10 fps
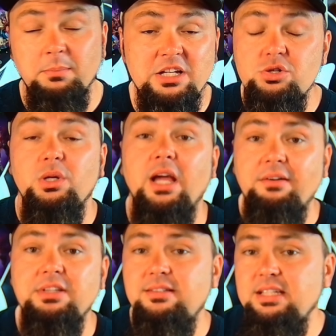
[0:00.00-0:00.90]
Make sure you
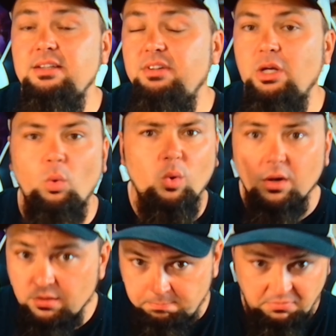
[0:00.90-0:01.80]
have the TV
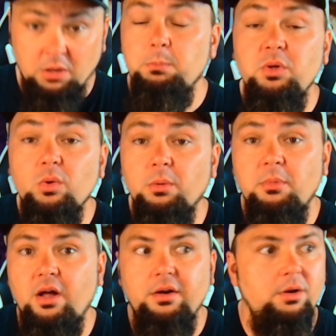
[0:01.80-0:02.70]
or computer
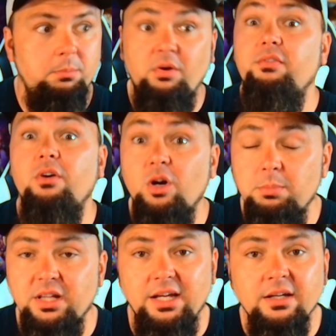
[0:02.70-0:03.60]
monitor,
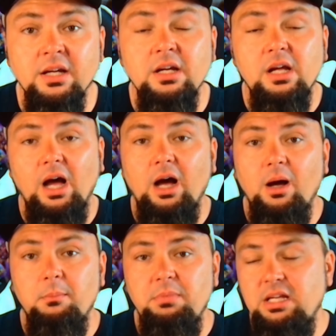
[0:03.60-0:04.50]
preferably,
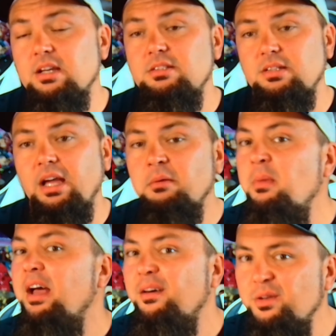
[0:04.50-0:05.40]
because in
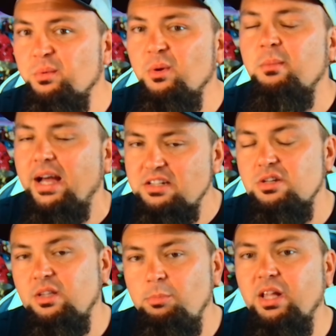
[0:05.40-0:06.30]
my other room, I
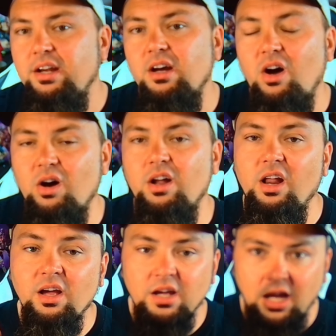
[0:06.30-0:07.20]
actually play
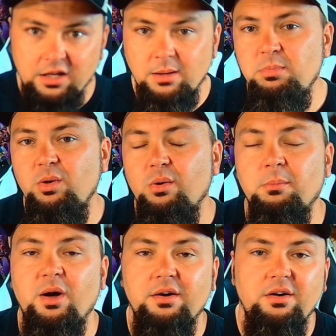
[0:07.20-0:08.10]
on a computer
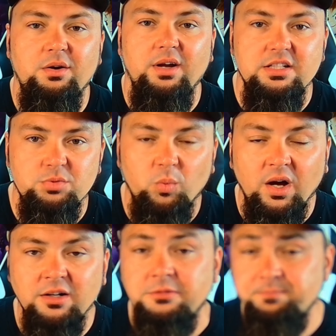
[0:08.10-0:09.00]
monitor as
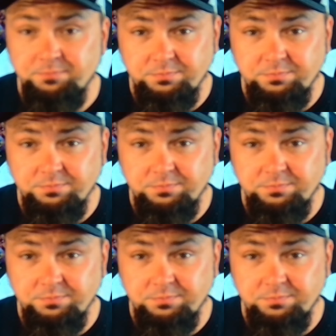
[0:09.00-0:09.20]
well.